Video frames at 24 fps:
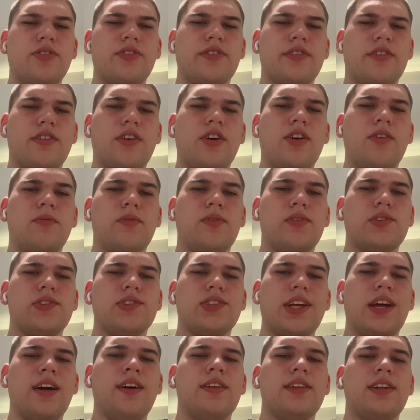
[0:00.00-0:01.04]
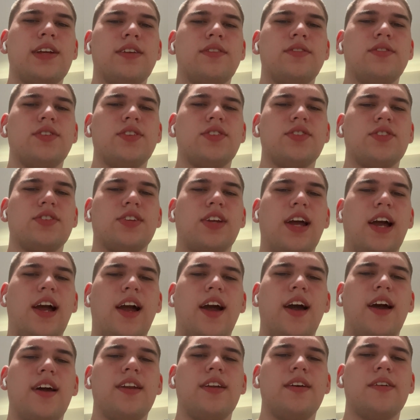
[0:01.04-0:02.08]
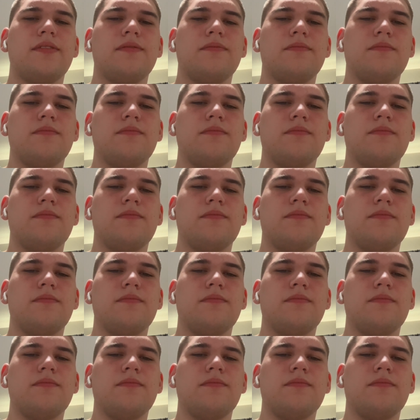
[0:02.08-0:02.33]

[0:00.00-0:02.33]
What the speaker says: Incredible sounded just kind of